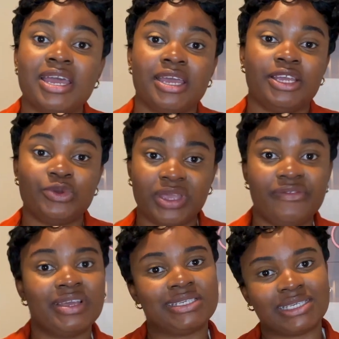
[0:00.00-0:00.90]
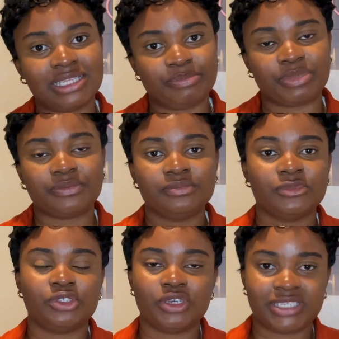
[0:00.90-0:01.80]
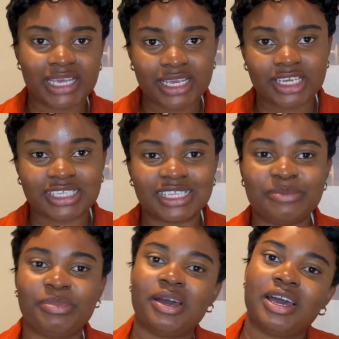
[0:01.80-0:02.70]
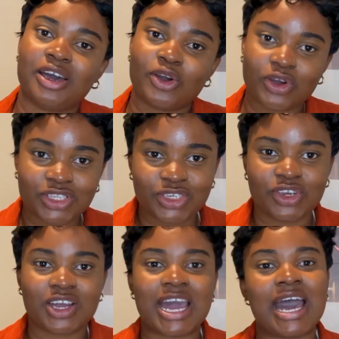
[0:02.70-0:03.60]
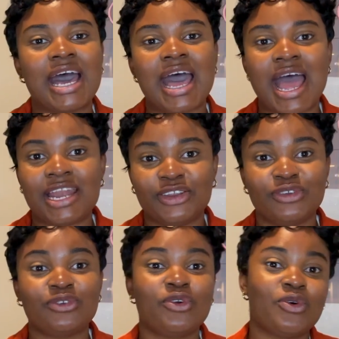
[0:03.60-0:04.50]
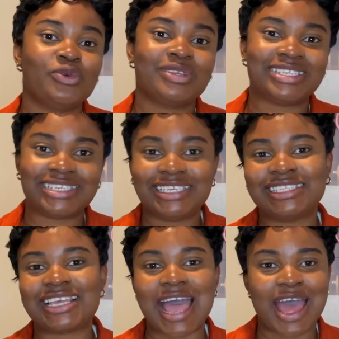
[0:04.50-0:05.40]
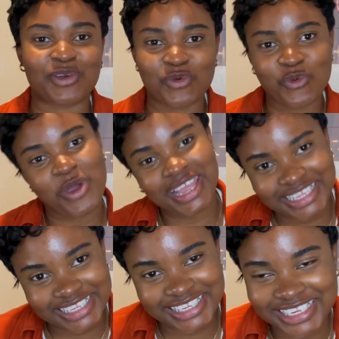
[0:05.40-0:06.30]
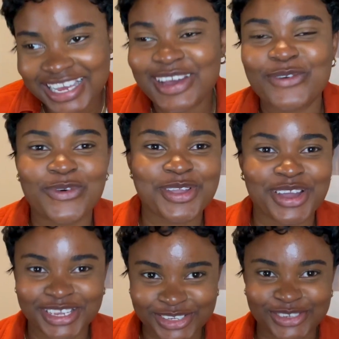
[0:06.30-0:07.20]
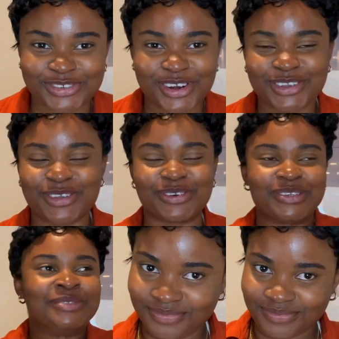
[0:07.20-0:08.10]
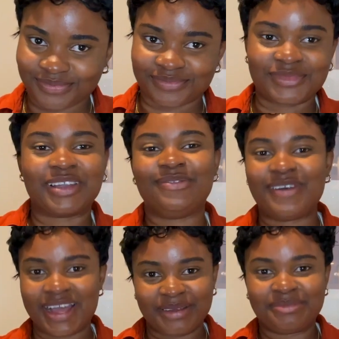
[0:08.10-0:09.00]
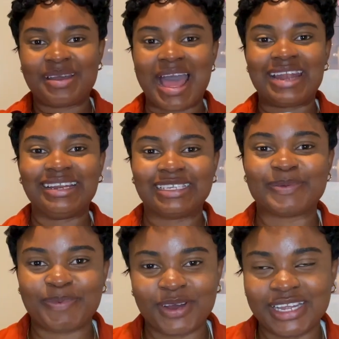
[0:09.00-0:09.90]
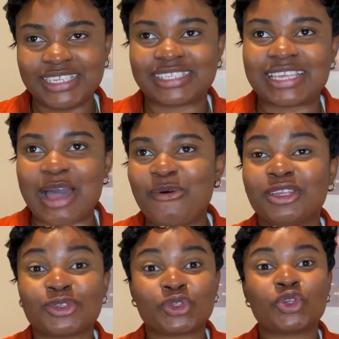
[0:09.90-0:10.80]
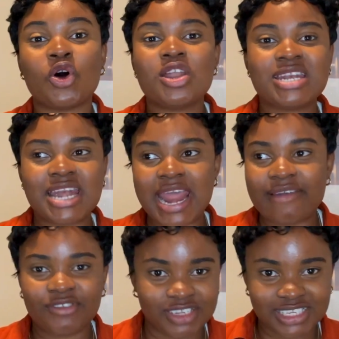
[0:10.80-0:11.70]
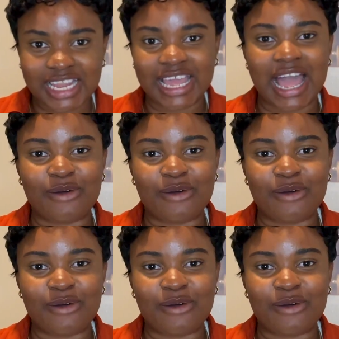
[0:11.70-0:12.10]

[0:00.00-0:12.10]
it will give you a slip. So you take your slip, go to your car, and you go sit and wait for your instructor. Fam, at this point I was so nervous. Like